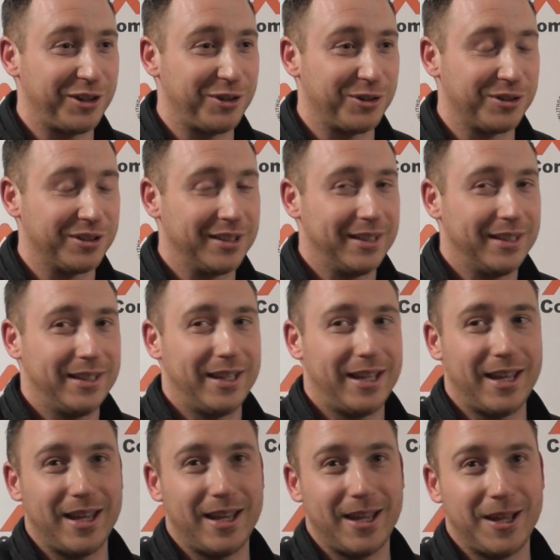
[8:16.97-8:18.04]

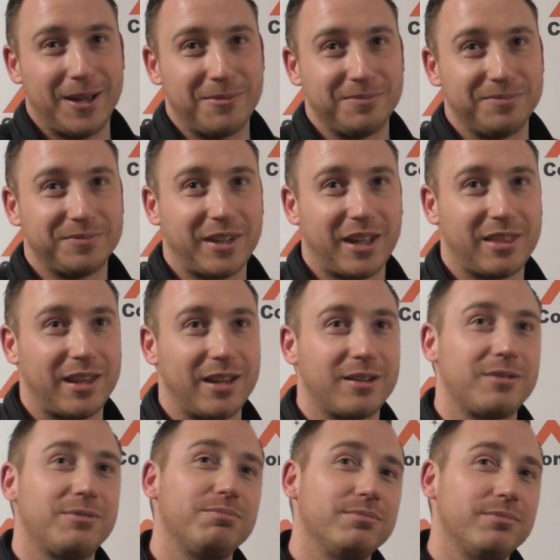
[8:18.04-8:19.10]
I
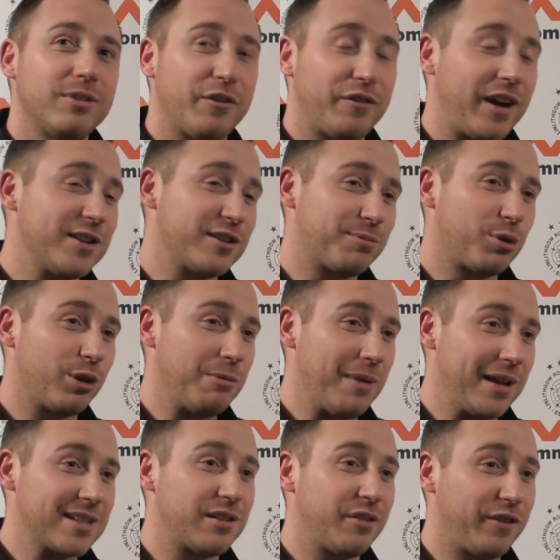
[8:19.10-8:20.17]
think the fans have probably
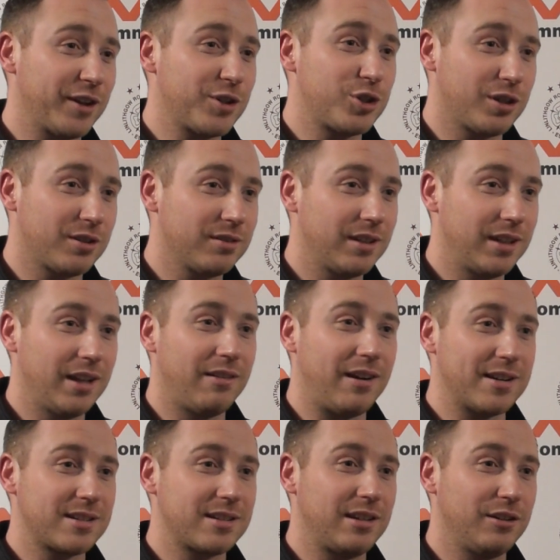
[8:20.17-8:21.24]
missed the fixture in the
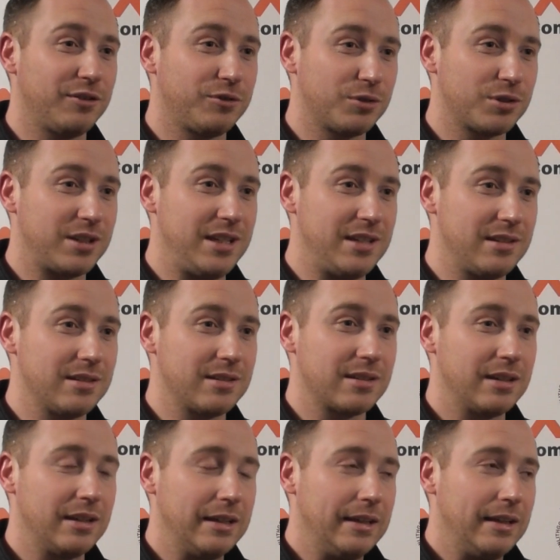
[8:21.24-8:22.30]
last 3 or 4
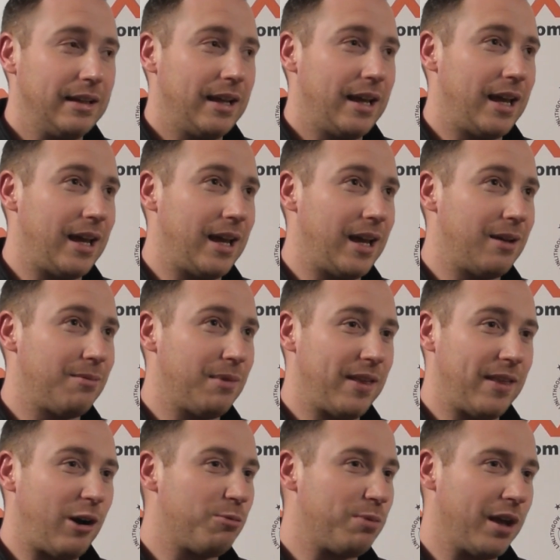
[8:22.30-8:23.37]
seasons,
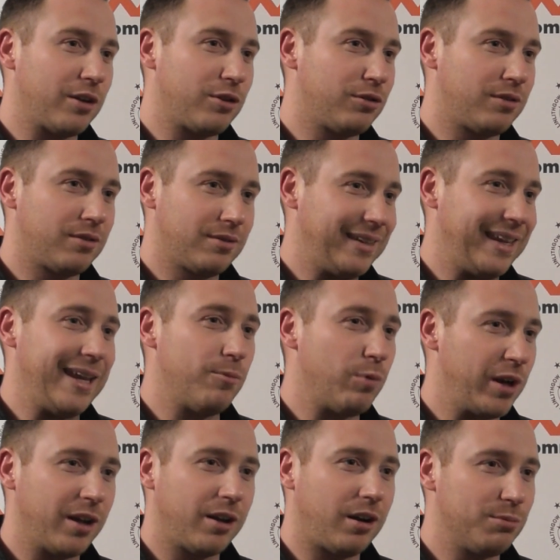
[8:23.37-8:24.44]
and that'll be a good game
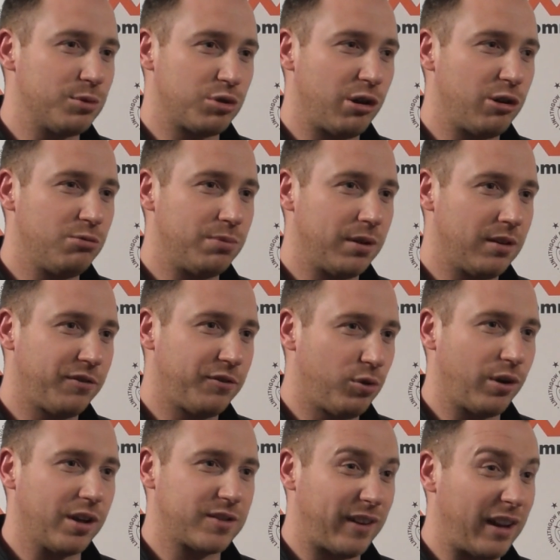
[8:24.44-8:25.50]
when it comes round. But the
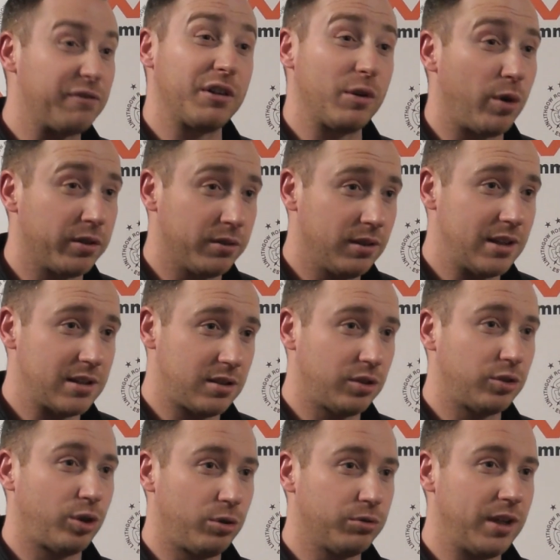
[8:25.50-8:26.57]
focus for everyone is
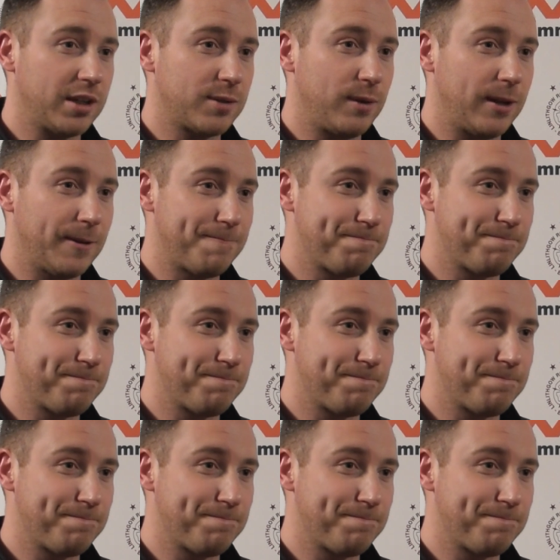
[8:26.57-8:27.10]
Dundonald next week.